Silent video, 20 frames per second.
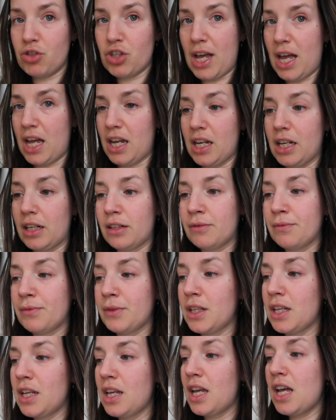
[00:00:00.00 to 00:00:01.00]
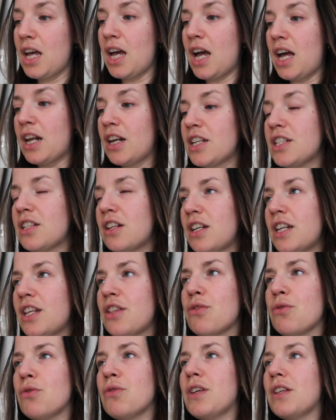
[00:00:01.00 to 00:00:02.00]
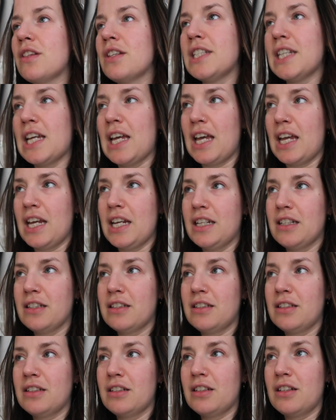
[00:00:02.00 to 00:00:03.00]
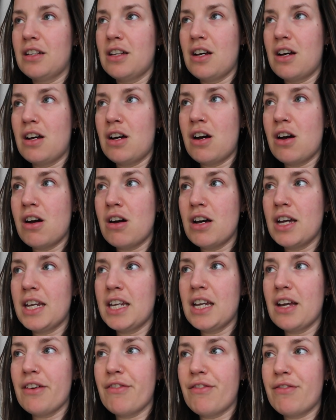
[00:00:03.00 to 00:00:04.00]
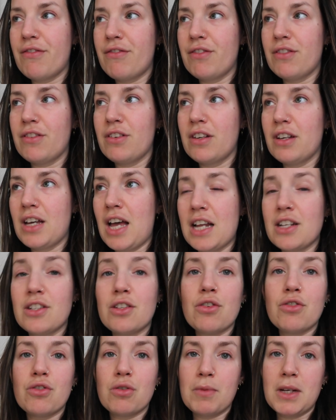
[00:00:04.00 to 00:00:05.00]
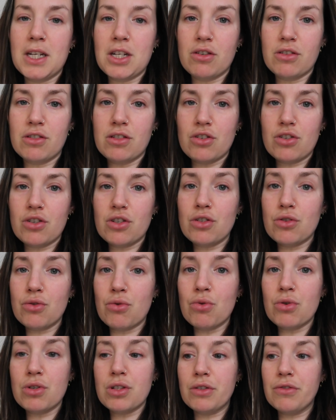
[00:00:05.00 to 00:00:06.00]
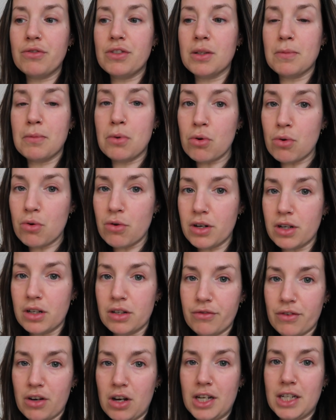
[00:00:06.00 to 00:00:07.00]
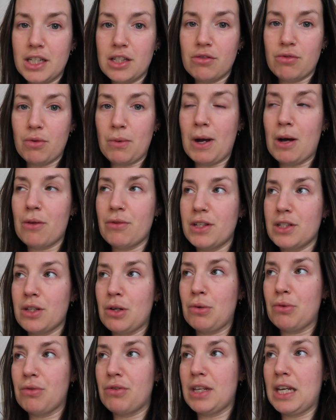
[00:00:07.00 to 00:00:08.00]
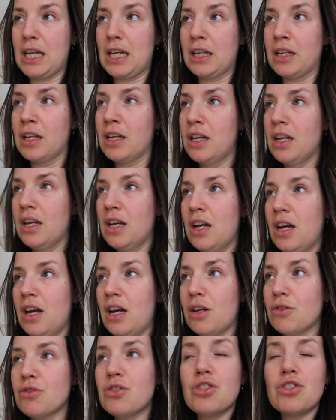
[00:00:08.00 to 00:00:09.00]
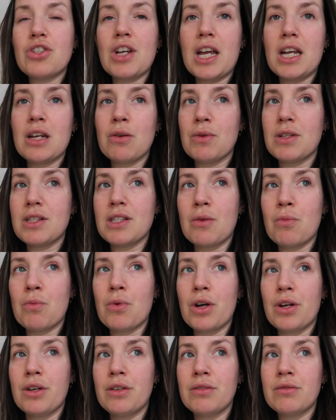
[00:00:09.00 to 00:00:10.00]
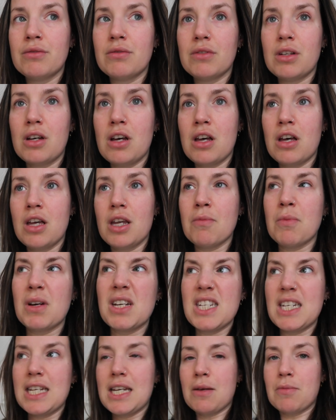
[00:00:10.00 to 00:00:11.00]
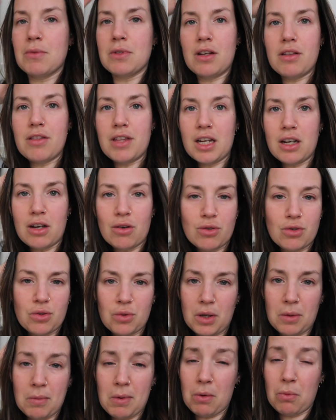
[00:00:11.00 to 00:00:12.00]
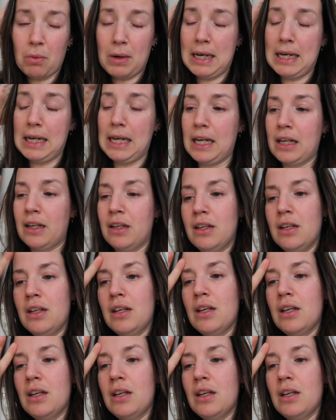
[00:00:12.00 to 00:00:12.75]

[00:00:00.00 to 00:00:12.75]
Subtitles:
chat in. And I suddenly thought the other day, I have had social media as such a source of support and advice throughout this whole thing. And I was just chatting with someone in my DMs, I think I was talking about weaning,